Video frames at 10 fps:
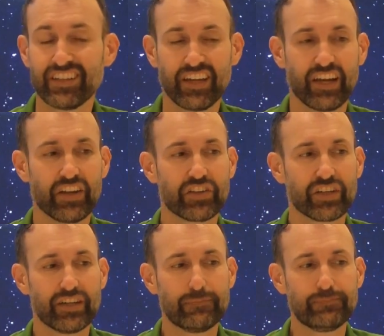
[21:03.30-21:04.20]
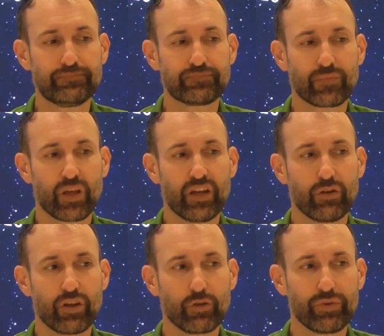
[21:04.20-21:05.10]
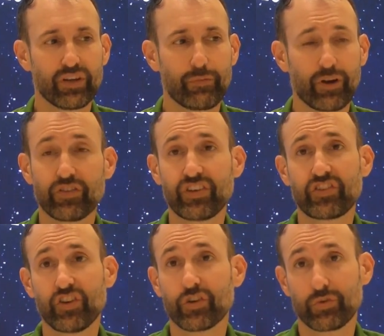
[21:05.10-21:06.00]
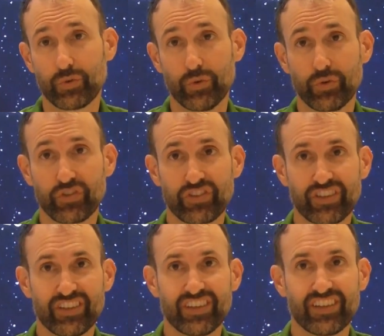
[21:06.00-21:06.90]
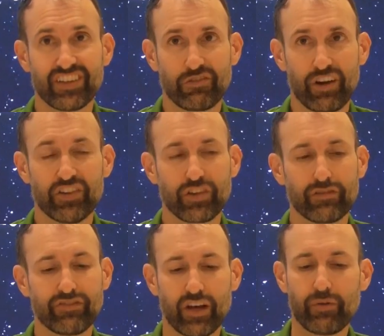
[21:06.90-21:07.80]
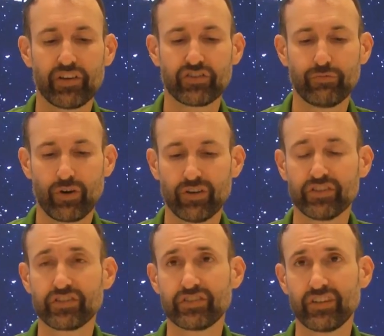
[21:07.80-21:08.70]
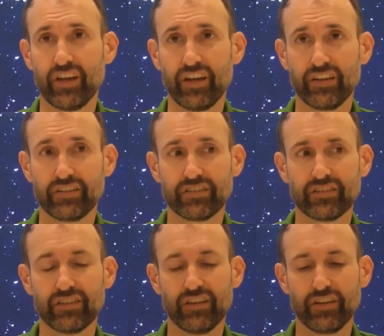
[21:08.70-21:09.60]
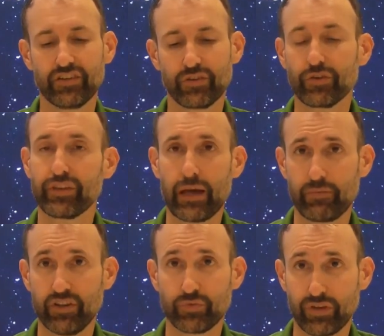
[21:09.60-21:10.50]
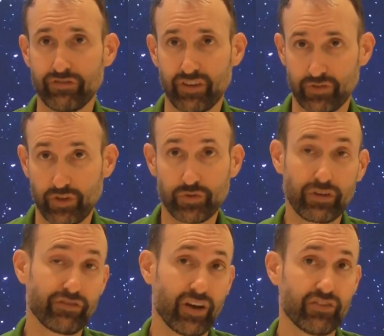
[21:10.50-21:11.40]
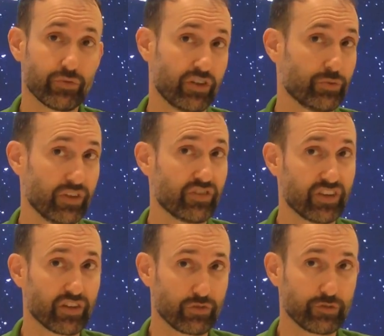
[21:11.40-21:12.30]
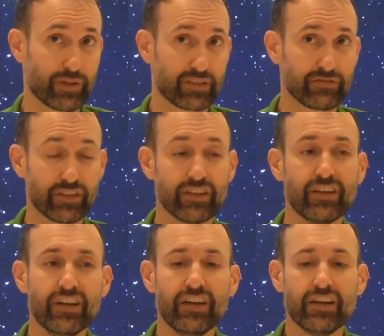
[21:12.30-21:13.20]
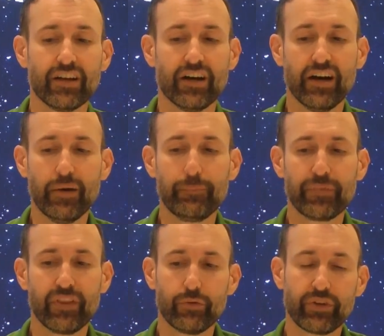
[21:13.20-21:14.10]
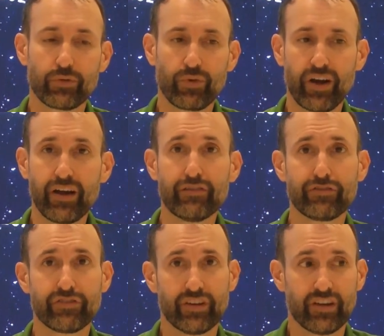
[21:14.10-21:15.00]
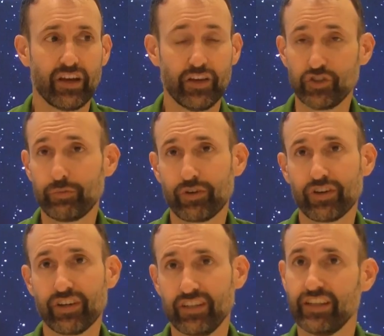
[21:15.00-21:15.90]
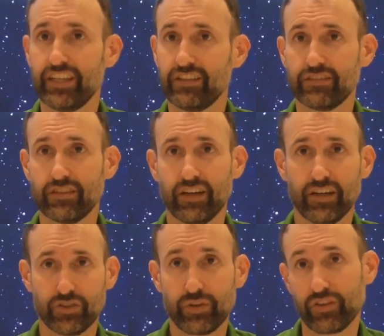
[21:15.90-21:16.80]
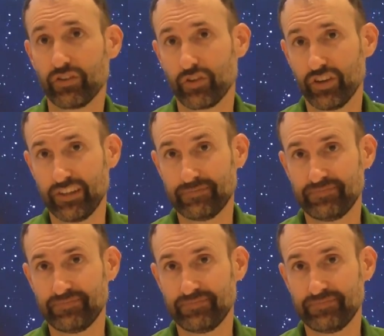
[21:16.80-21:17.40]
and it'll be about a 6-year cruise. Right. So the flybys of Mars and Earth happen in 2025 and 2026, respectively, and then we arrive at Jupiter in late 2030.